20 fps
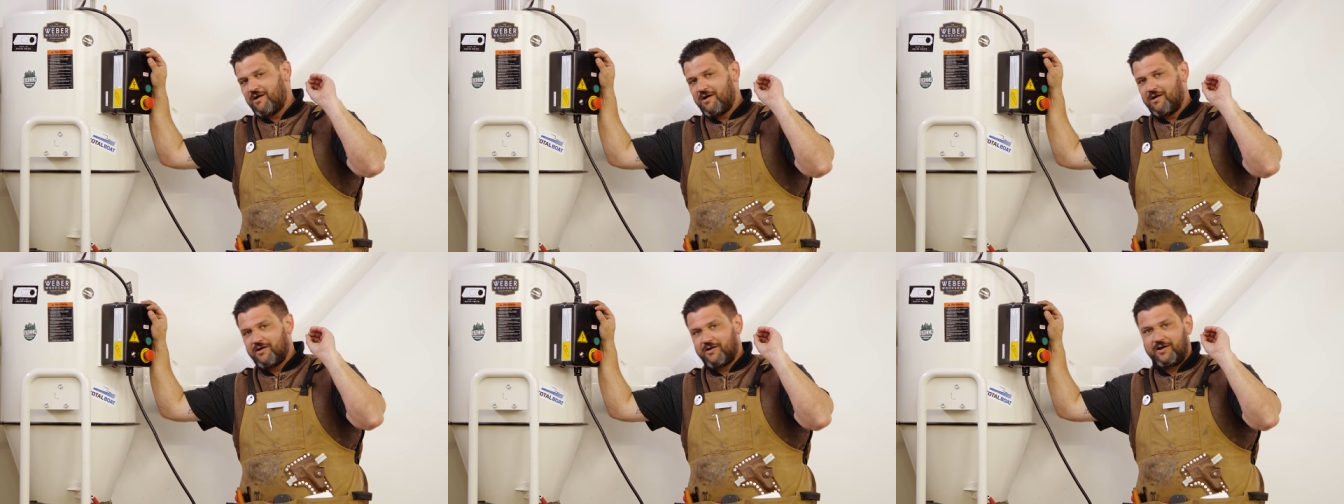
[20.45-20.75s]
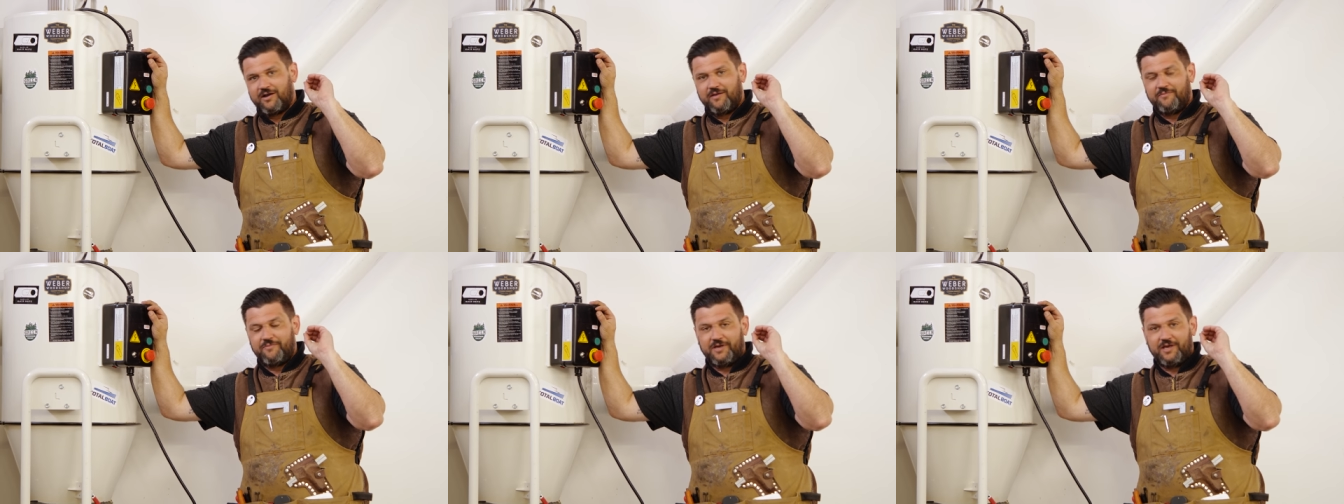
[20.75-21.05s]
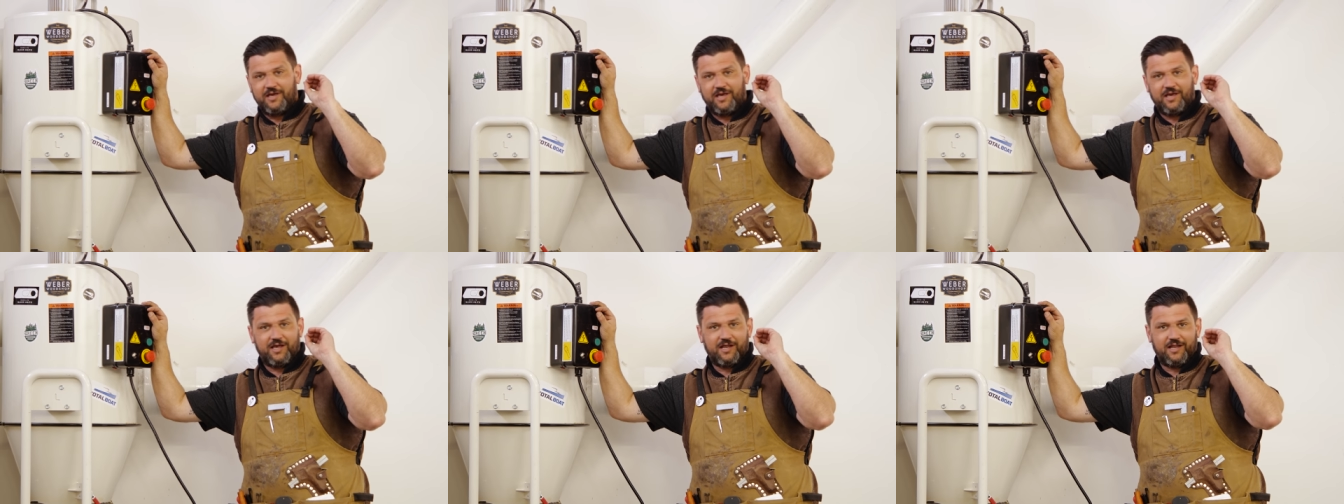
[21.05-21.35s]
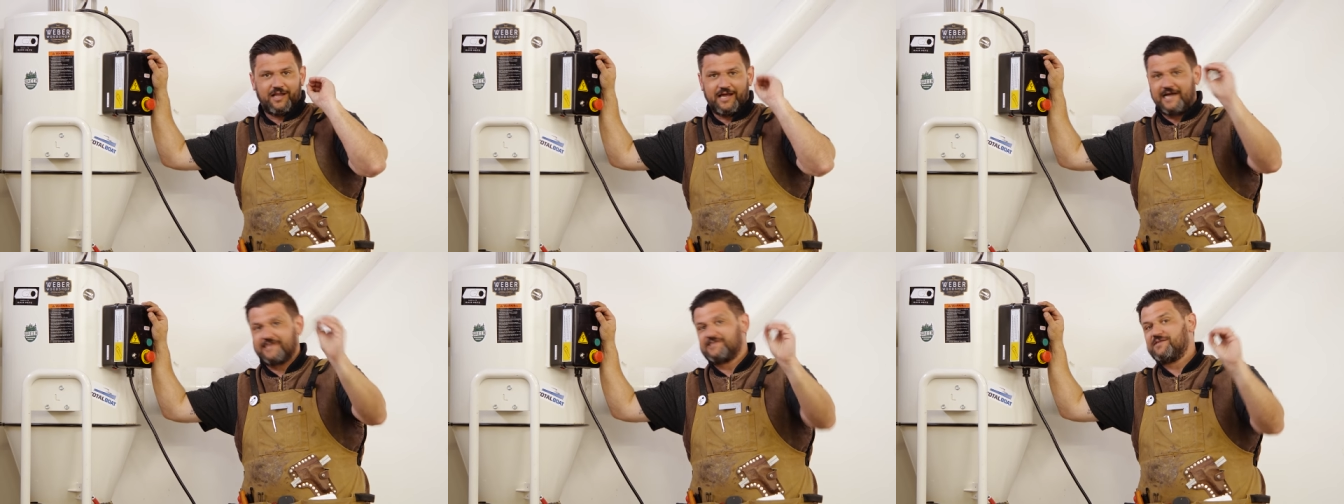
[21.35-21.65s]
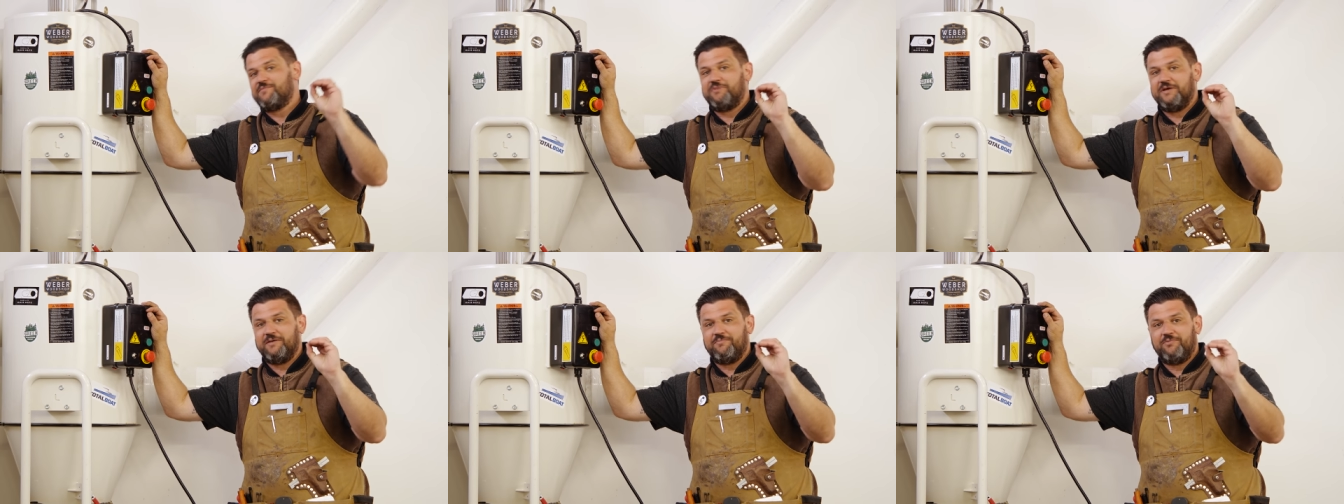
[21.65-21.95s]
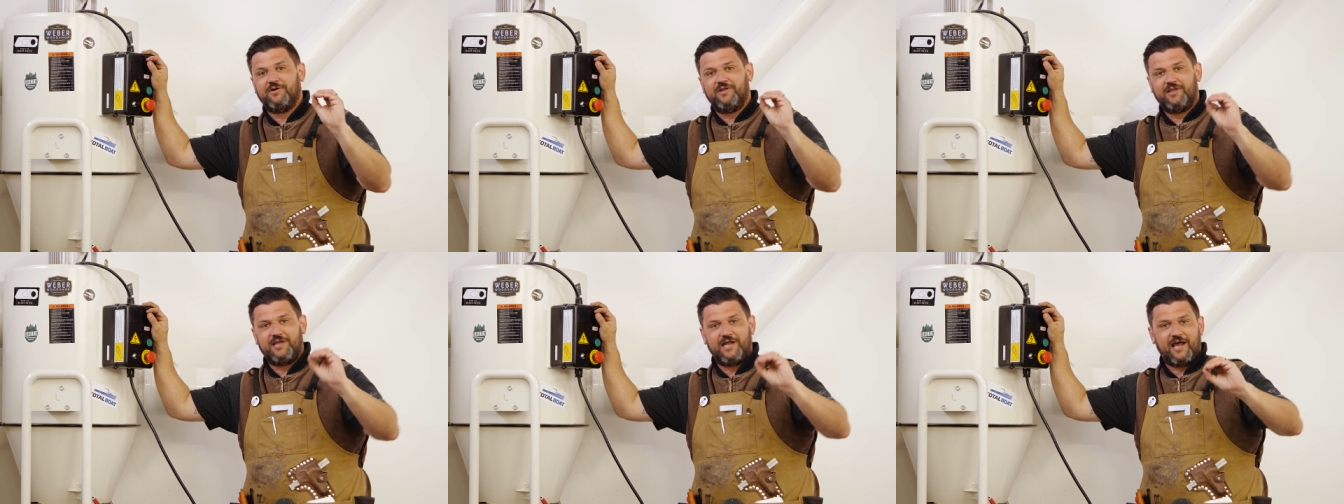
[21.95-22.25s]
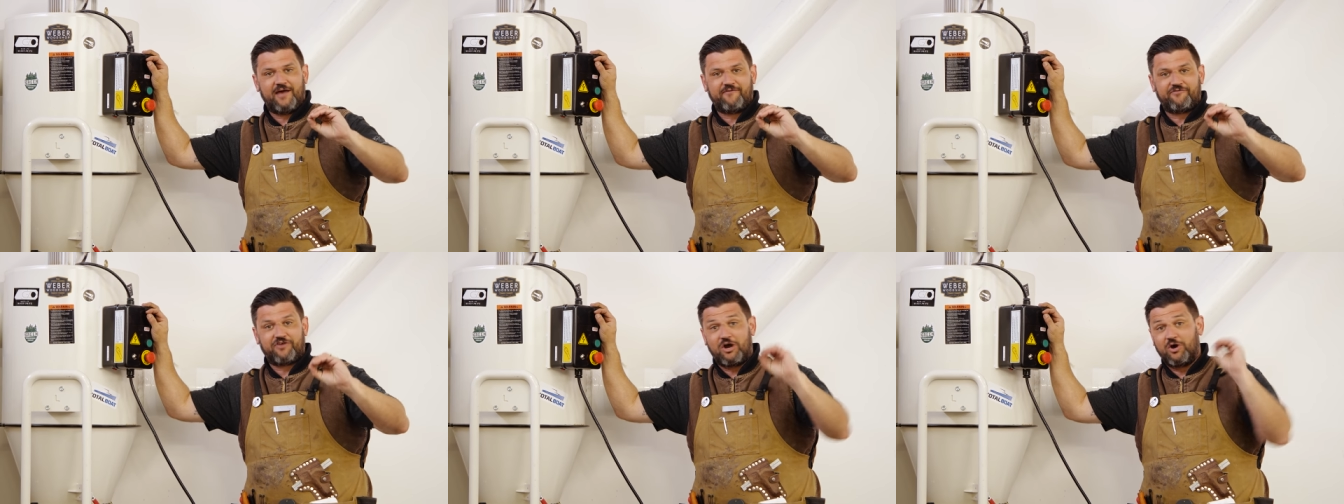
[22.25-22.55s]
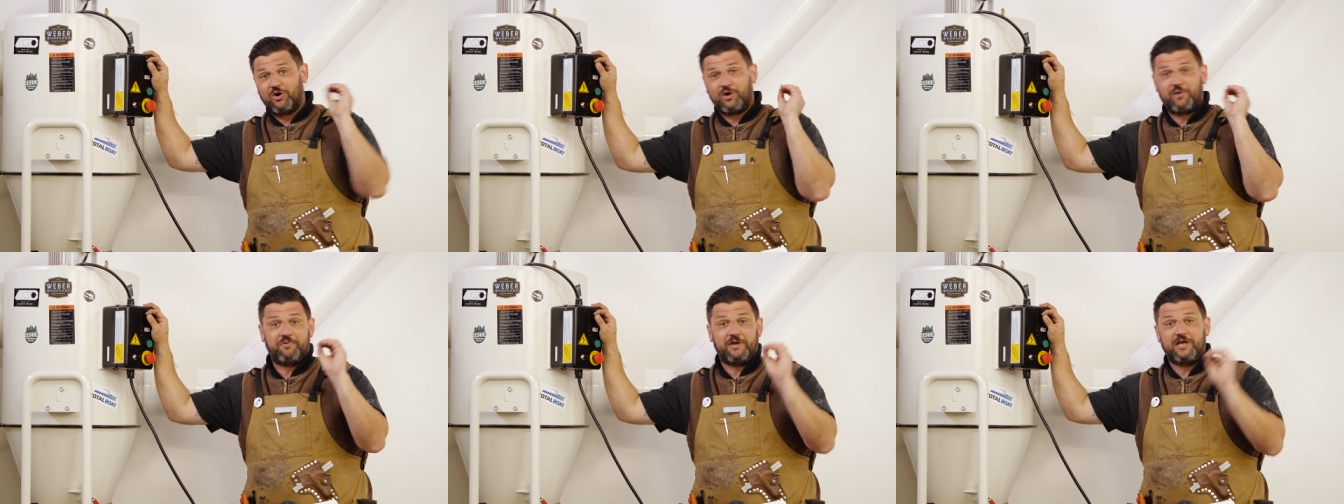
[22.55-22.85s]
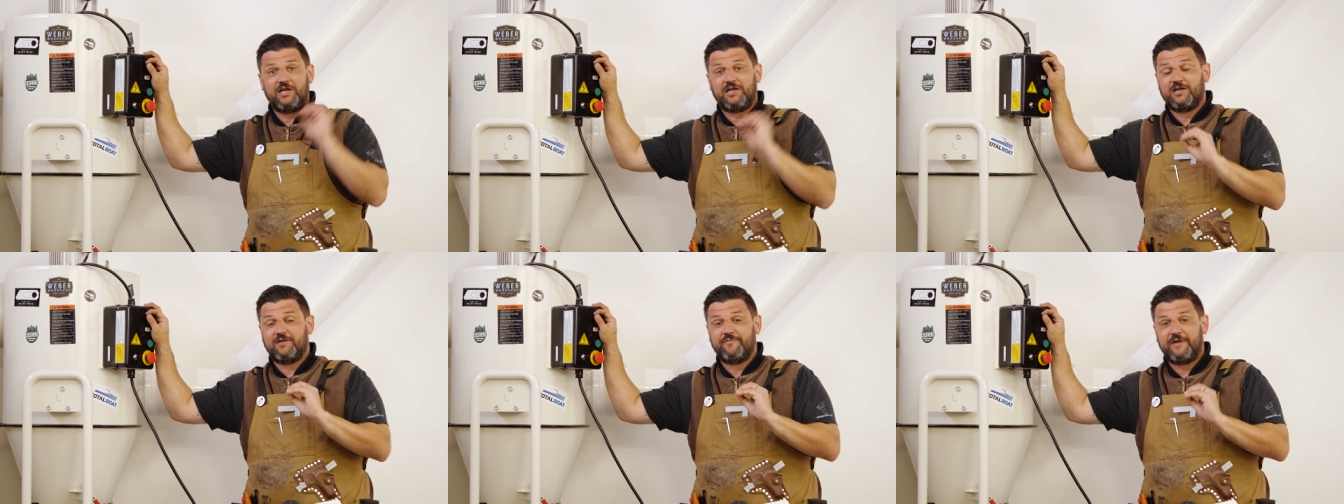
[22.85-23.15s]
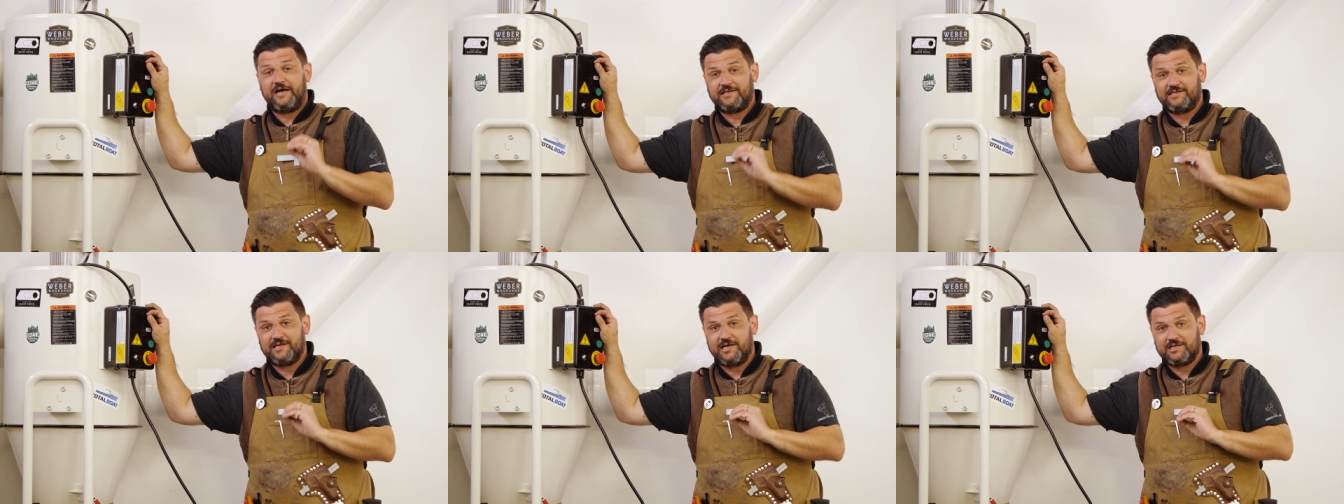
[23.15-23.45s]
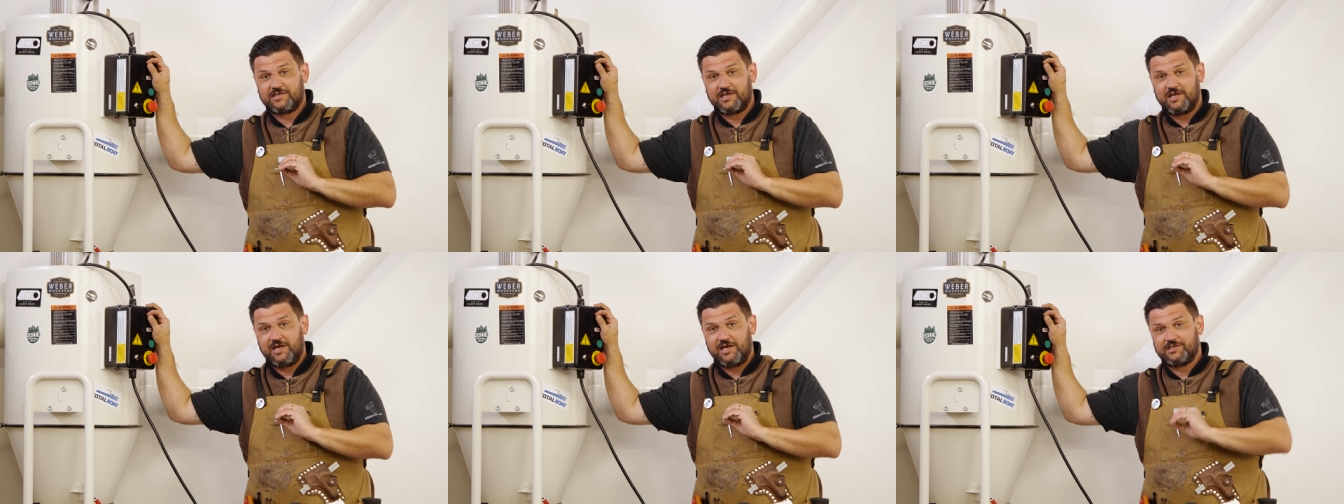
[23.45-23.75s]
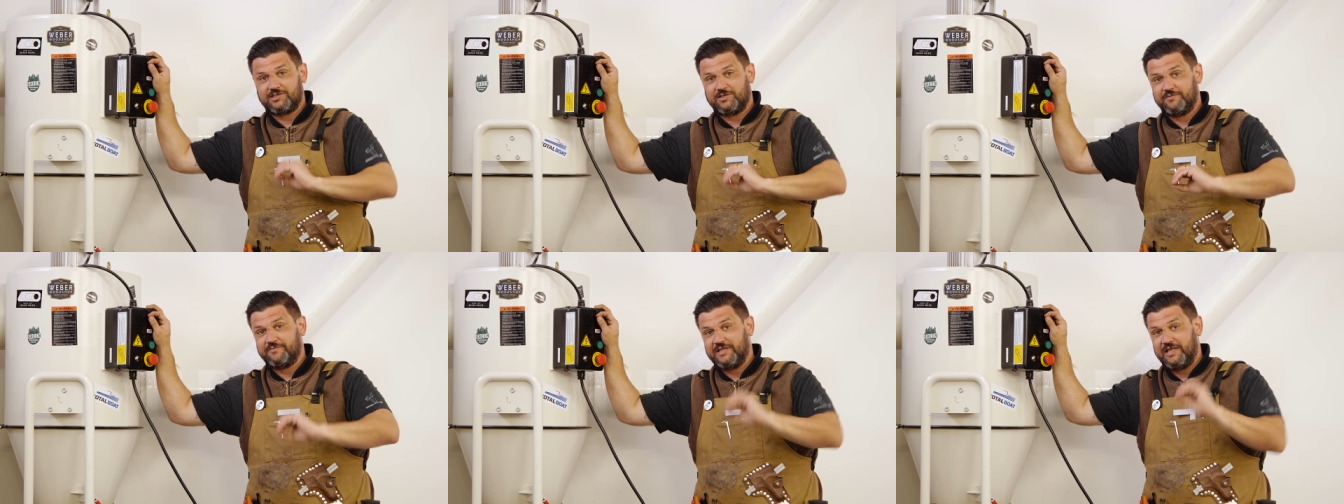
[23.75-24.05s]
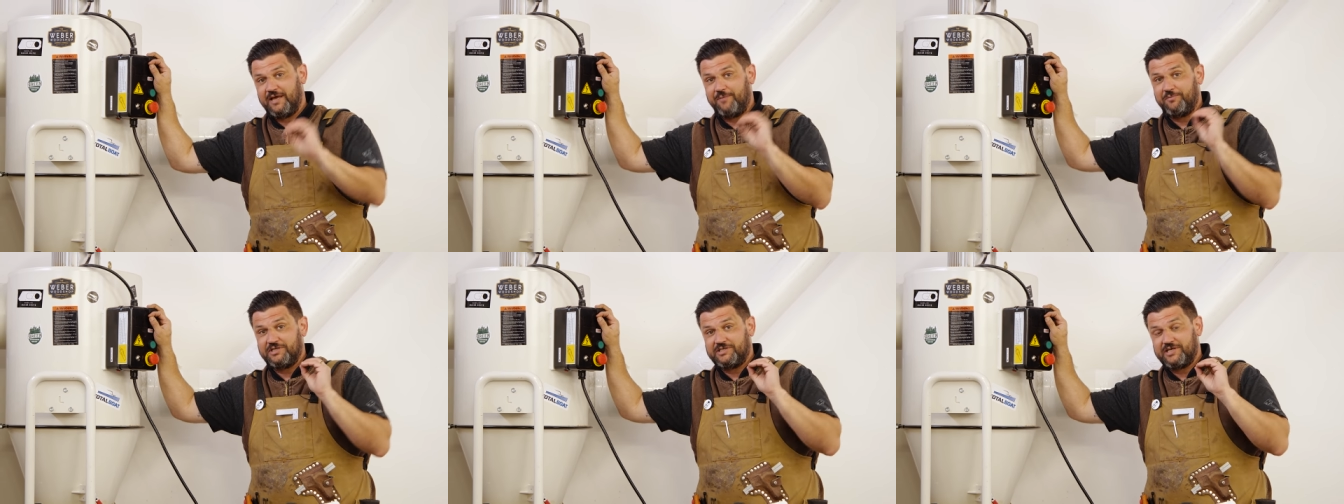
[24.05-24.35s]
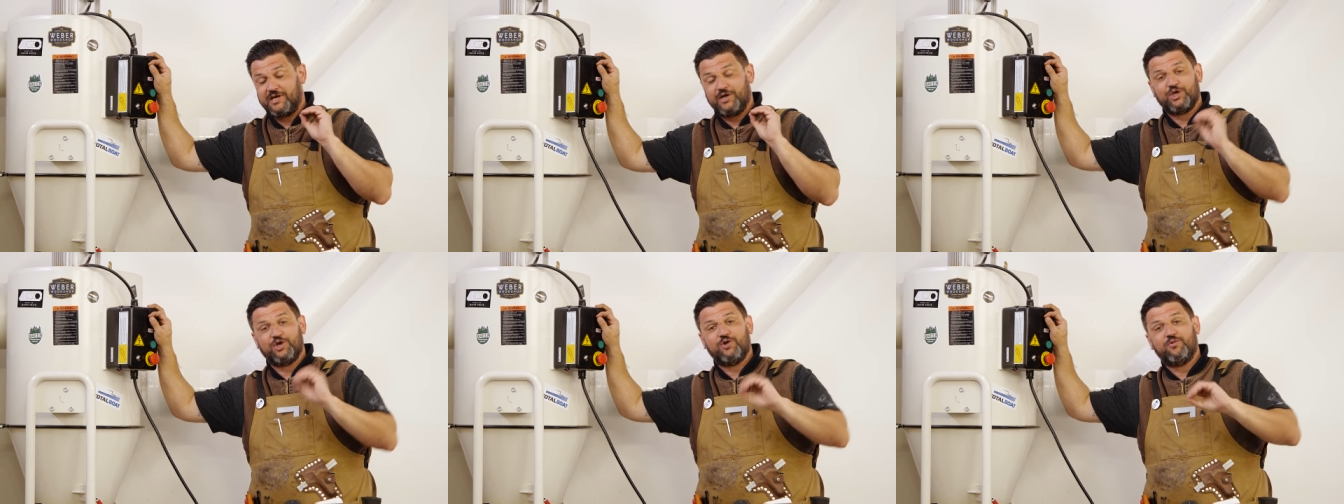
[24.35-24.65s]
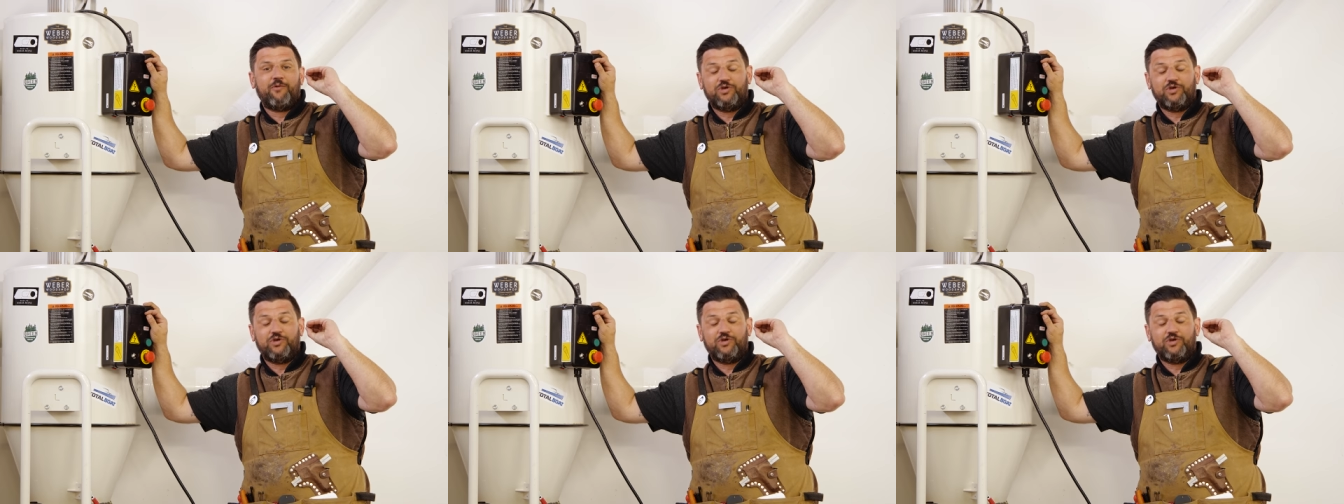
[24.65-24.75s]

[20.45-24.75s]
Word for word: are going to be lots of people that have their own opinion about dust collection, but let me tell you,